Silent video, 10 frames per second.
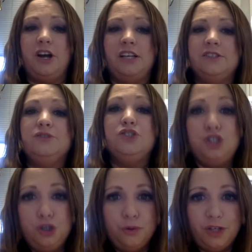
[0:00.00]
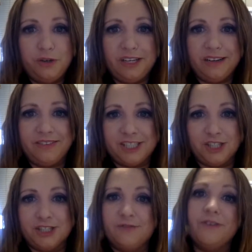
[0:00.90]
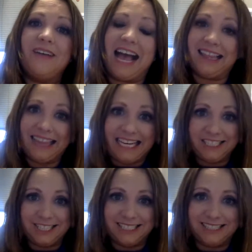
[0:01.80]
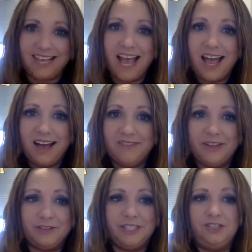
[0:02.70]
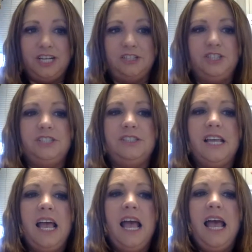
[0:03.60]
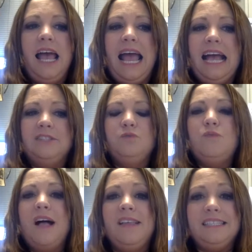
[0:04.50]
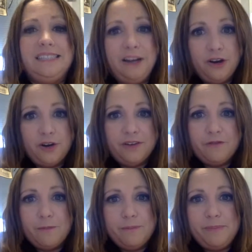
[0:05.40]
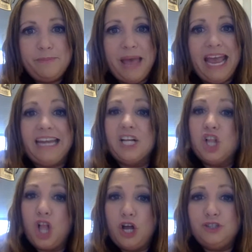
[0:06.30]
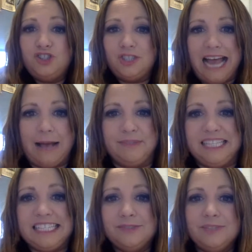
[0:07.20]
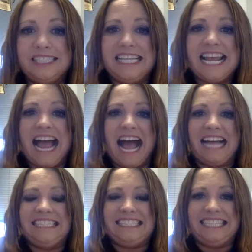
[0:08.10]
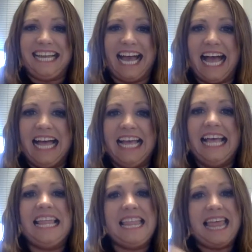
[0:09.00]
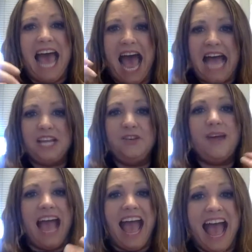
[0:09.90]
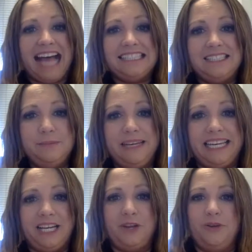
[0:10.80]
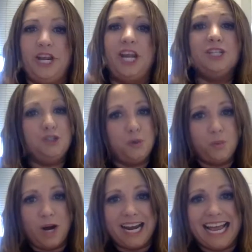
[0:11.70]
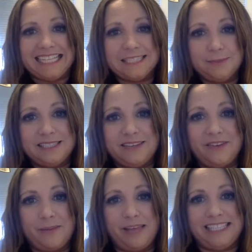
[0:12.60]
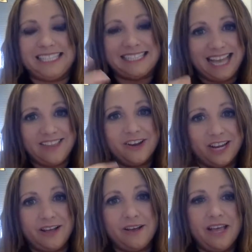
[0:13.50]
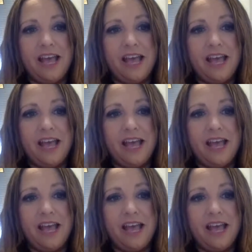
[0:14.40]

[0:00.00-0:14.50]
also sue union officials for violations of those injunctions, as well as they are going to forbade closed shops. This was the idea that you had to be in a union to work at specific places, and they're going to